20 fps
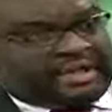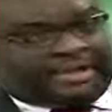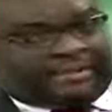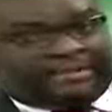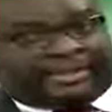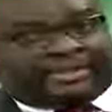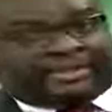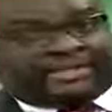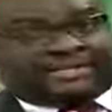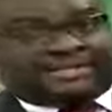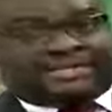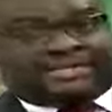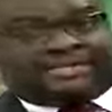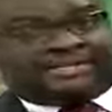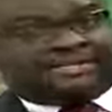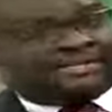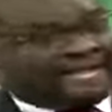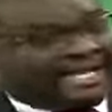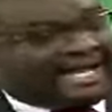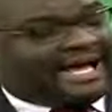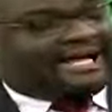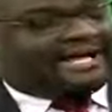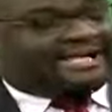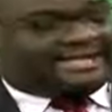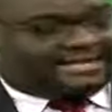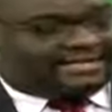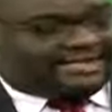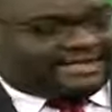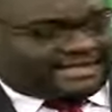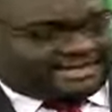But the
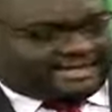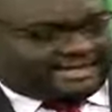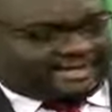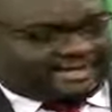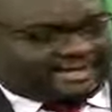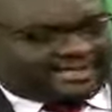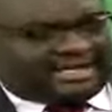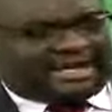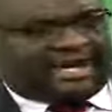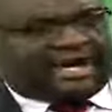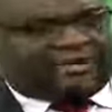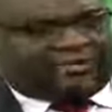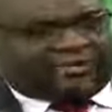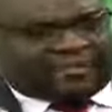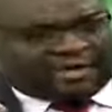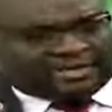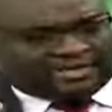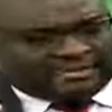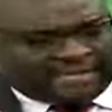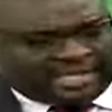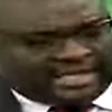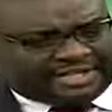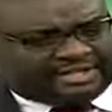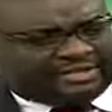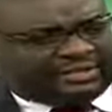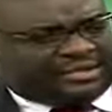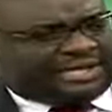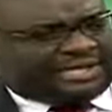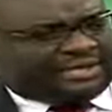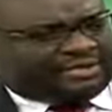reality is, what makes
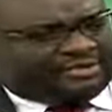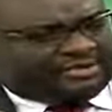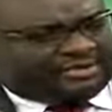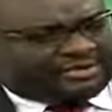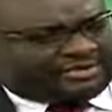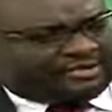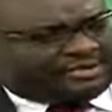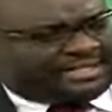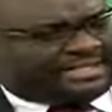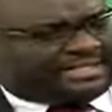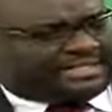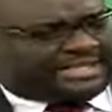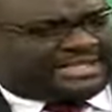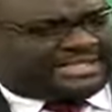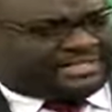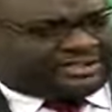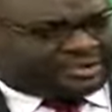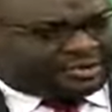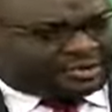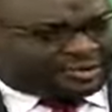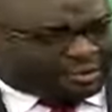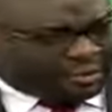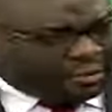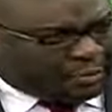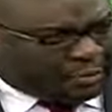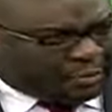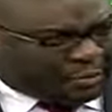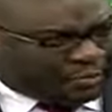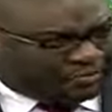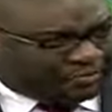you a good student in
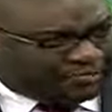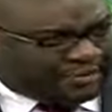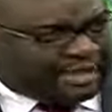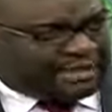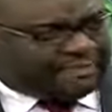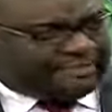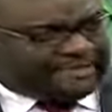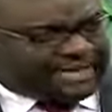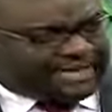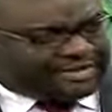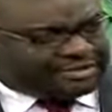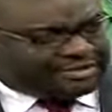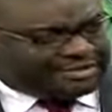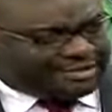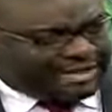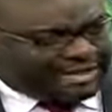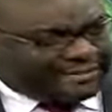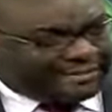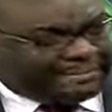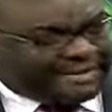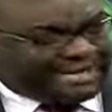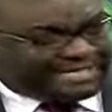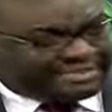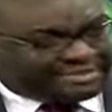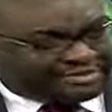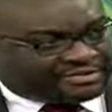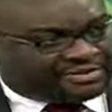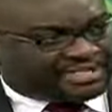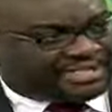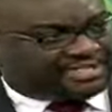school makes you a bad
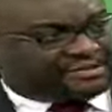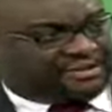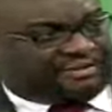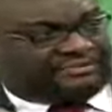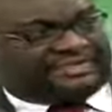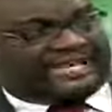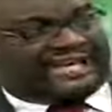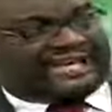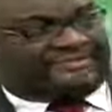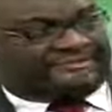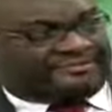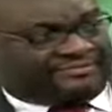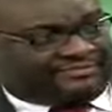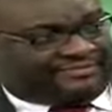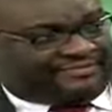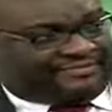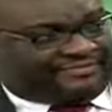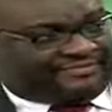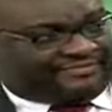student of life.